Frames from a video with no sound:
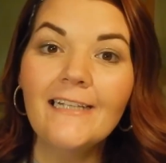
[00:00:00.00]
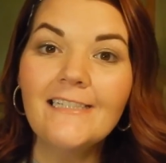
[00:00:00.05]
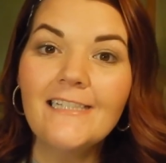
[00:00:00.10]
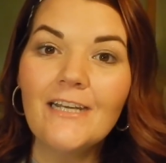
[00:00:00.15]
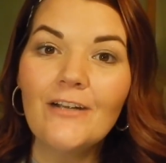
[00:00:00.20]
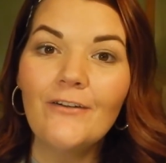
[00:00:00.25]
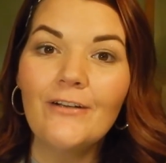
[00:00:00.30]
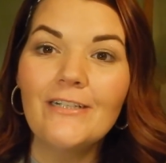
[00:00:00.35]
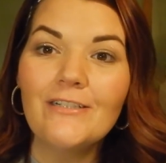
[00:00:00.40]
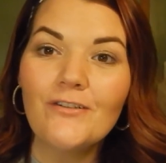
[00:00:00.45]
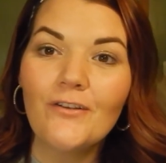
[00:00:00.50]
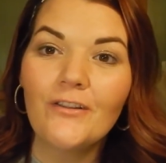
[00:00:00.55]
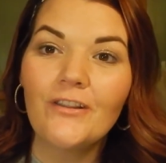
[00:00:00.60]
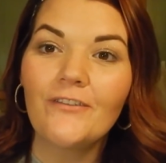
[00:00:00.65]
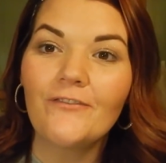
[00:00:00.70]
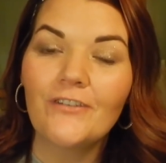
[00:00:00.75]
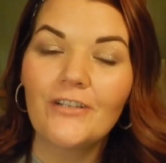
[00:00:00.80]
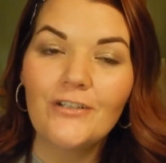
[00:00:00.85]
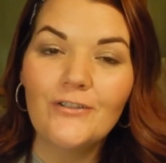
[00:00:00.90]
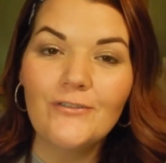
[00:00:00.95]
next deal is on
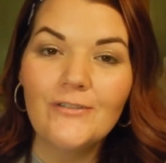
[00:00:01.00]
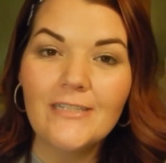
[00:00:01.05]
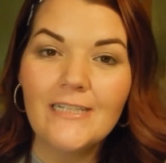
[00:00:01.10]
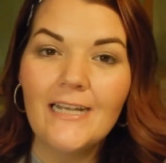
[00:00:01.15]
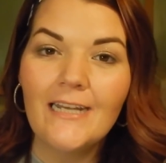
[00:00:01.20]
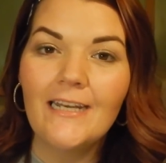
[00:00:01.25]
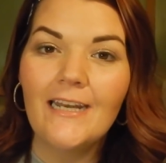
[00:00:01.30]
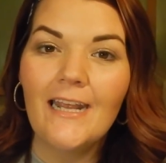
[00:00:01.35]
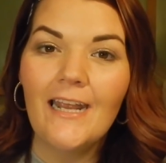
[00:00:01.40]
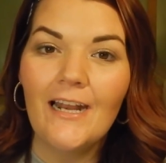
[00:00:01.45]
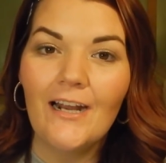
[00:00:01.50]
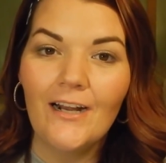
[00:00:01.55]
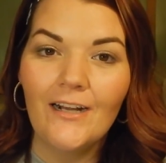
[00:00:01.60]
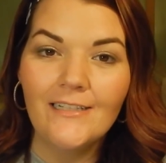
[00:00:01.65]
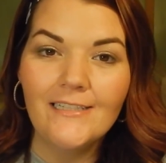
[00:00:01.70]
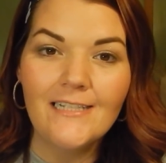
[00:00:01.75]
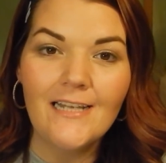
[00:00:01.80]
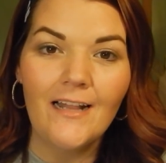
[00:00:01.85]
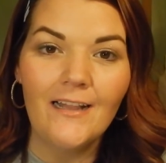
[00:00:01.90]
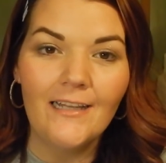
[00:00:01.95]
the Renewzit
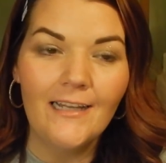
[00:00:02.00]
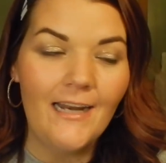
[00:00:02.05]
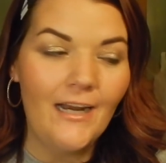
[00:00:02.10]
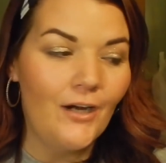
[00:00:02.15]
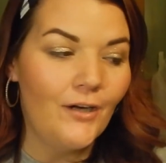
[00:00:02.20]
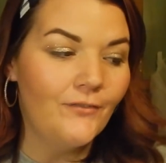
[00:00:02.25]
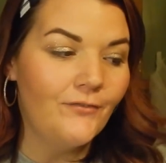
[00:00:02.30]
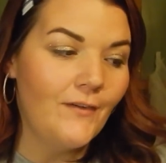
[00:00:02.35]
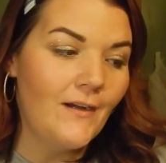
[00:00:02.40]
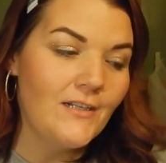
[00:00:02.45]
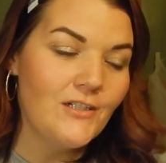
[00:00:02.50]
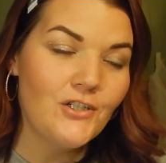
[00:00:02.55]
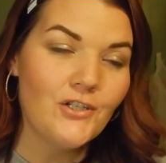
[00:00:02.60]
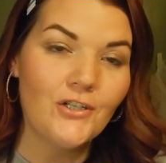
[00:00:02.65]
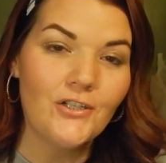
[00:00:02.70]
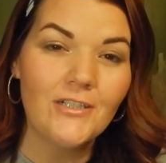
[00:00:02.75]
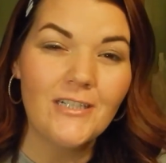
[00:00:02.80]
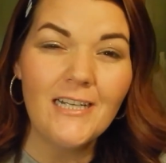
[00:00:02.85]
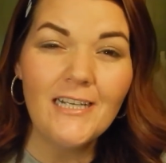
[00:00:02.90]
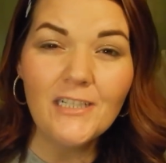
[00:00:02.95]
Salad Air
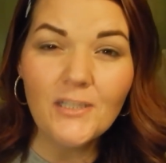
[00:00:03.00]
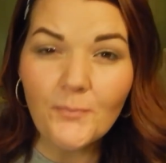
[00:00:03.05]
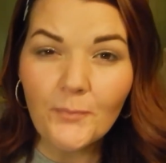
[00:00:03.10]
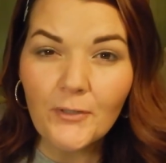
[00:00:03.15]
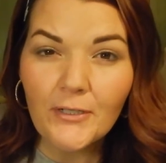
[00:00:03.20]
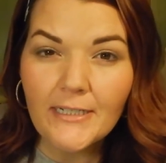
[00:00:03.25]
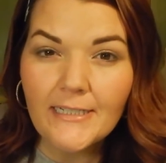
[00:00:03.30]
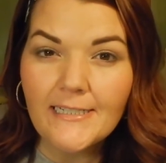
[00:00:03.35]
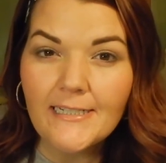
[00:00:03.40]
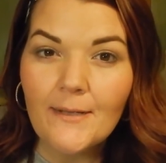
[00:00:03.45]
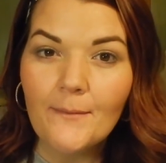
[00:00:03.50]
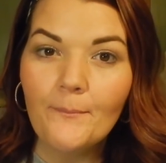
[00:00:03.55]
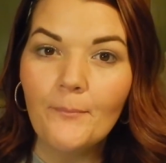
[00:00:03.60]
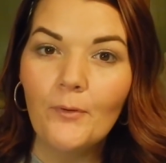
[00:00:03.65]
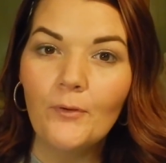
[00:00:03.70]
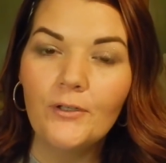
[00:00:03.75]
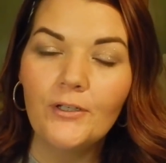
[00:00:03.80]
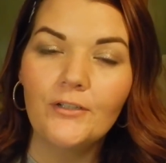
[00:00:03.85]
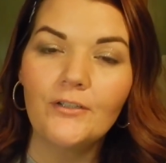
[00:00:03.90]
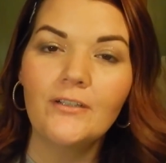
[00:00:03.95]
Fresheners. It's pretty
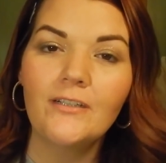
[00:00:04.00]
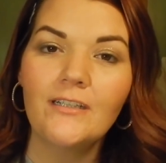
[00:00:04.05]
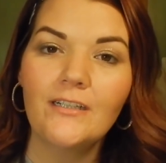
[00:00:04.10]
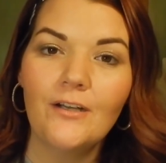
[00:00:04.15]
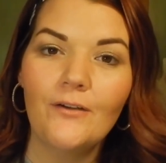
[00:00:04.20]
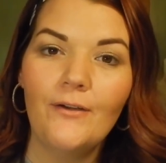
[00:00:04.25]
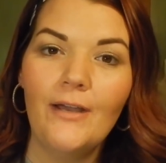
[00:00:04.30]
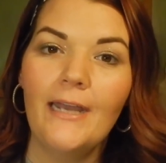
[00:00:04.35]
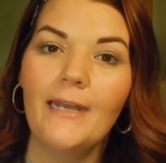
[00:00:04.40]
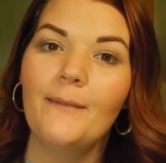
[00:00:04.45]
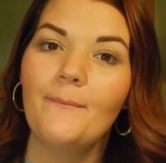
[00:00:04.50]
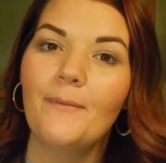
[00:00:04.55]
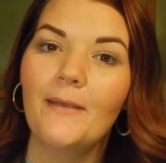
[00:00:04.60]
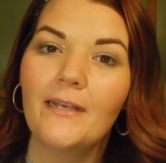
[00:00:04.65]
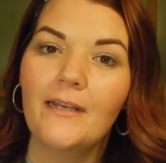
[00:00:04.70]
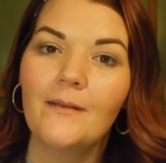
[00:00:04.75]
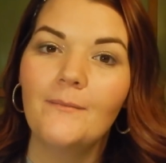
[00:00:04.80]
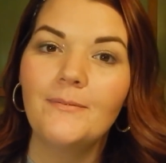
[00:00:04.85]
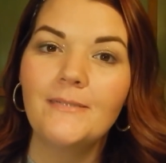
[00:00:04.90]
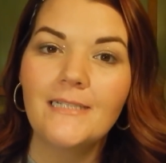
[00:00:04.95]
simple. You're going to go ahead and
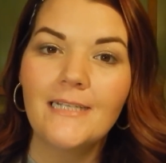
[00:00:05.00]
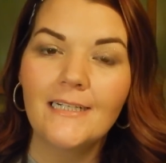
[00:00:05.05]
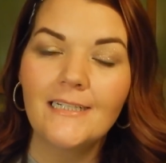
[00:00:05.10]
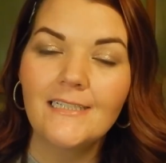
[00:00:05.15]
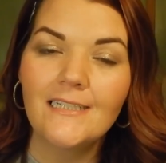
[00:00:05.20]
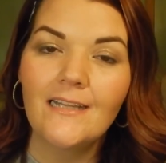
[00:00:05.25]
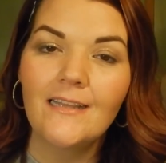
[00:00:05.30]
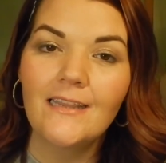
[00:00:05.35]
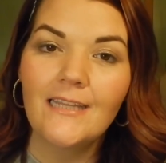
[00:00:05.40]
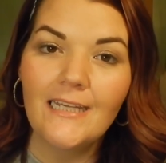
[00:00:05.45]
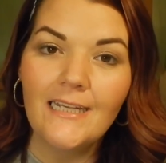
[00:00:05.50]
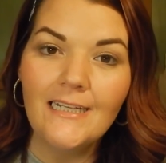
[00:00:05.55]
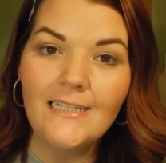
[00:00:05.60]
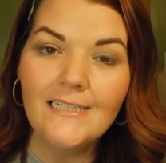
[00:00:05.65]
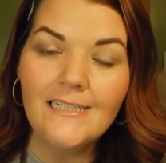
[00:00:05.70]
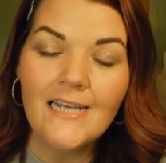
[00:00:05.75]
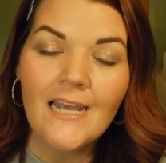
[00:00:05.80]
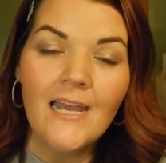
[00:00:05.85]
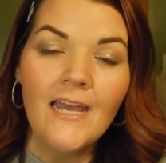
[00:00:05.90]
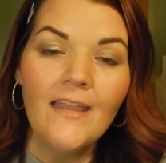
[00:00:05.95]
pick up 6 of
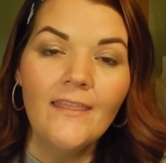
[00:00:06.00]
these.